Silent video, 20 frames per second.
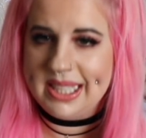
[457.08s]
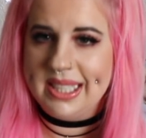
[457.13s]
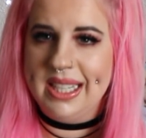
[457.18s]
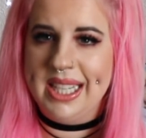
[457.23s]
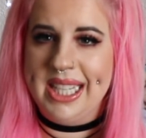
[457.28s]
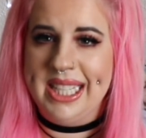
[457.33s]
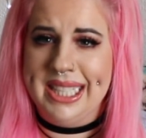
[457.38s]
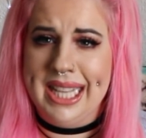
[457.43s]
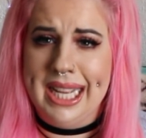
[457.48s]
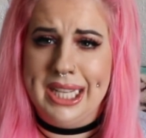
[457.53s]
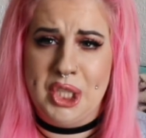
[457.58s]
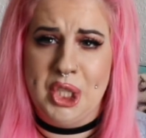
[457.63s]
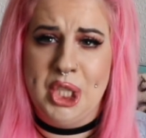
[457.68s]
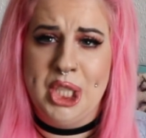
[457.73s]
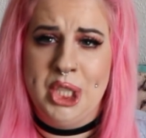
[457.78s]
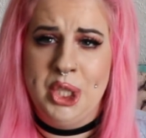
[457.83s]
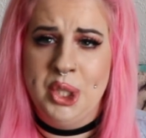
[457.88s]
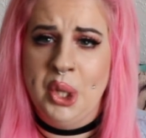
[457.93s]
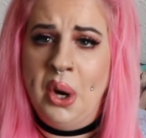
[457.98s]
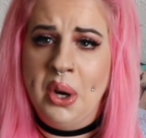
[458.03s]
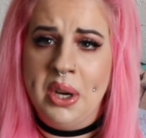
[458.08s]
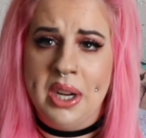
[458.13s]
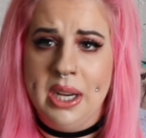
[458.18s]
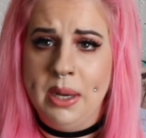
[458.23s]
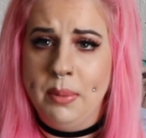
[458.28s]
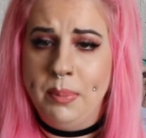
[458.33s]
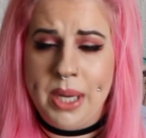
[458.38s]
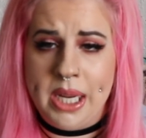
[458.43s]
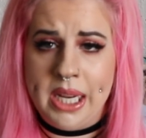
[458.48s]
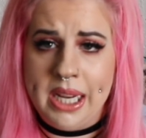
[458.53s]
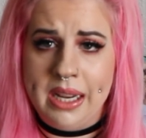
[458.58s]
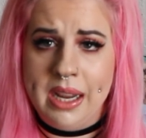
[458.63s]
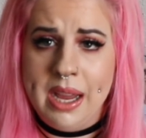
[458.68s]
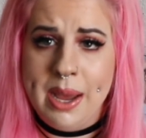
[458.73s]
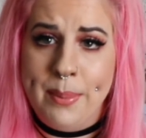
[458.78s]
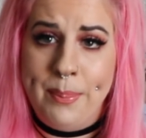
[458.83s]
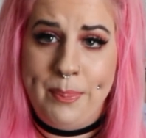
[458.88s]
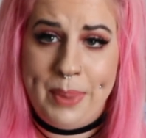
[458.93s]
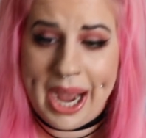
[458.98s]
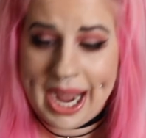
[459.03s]
is that just not gonna be
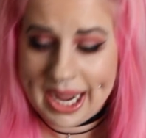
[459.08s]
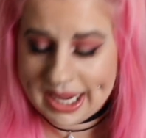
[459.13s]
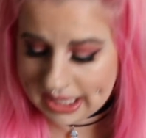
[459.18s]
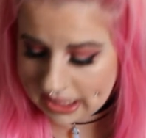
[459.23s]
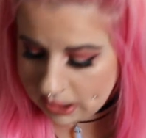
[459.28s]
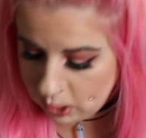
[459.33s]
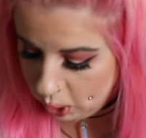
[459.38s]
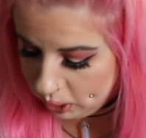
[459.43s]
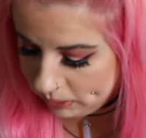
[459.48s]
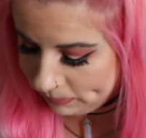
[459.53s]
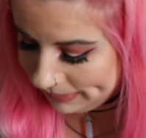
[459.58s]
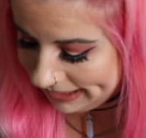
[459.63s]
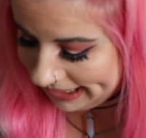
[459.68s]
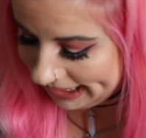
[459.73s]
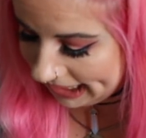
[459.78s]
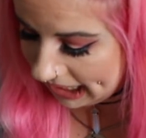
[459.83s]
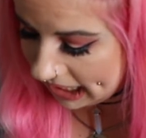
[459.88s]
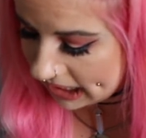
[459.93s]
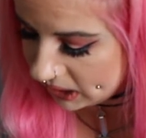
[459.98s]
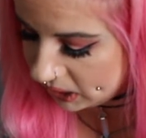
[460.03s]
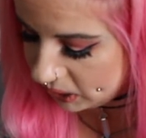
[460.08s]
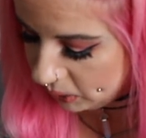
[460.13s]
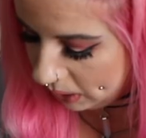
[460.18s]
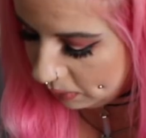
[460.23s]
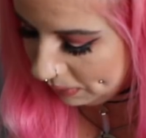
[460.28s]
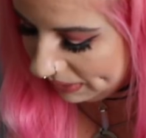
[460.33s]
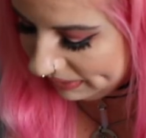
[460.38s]
baggy on me? So I